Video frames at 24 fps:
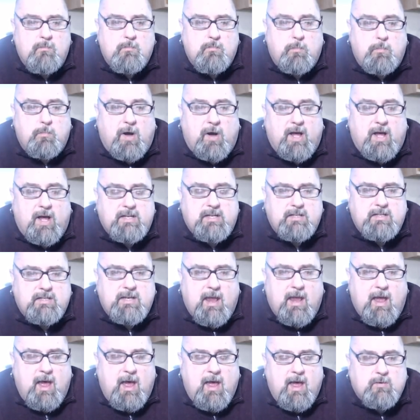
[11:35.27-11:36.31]
But
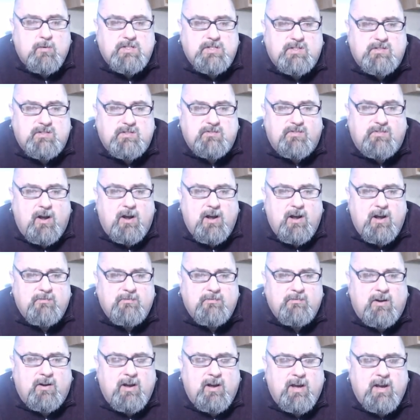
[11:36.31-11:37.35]
yeah, it was very,
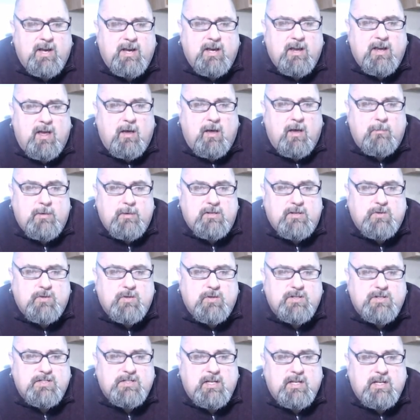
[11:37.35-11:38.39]
very
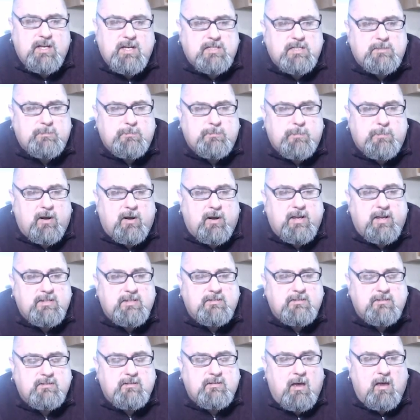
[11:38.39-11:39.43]
interesting
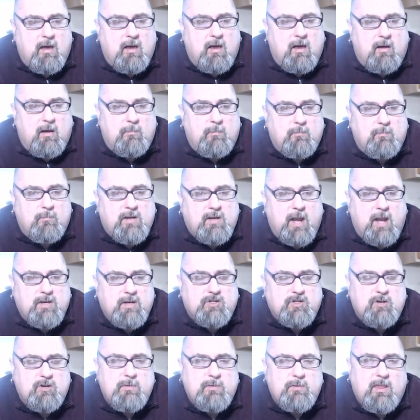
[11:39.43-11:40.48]
experience. Kind of
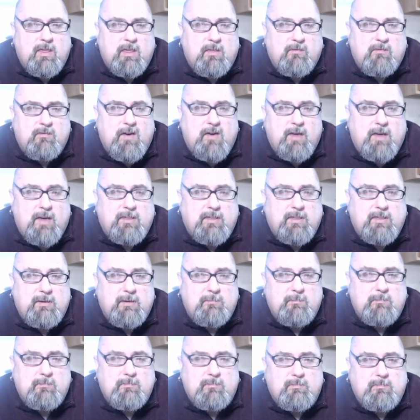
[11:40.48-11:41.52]
drew me to the fact that
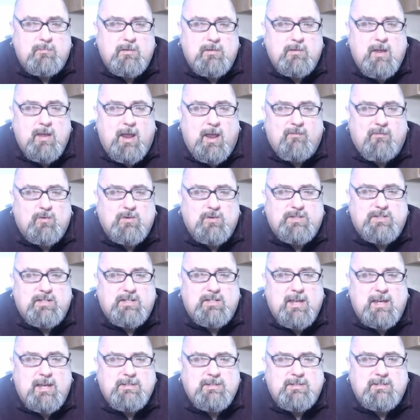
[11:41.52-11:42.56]
not everyone's as
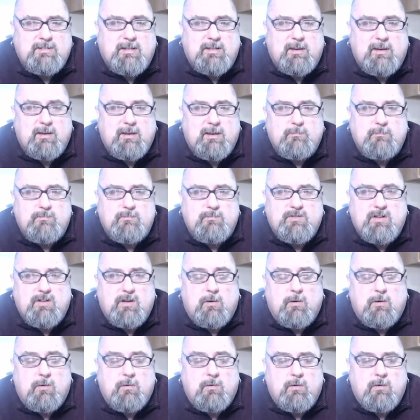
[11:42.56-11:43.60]
nice as I am.
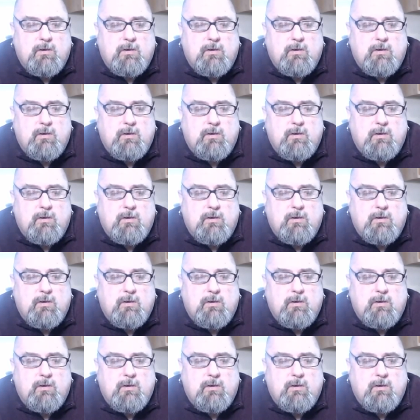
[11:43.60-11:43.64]
So